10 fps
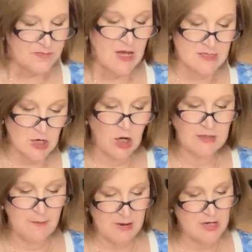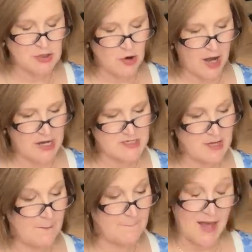It's called a Beach Grass
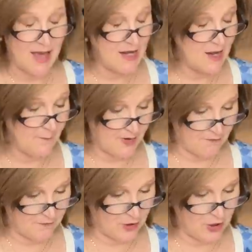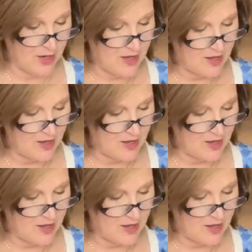Pedi Buffer.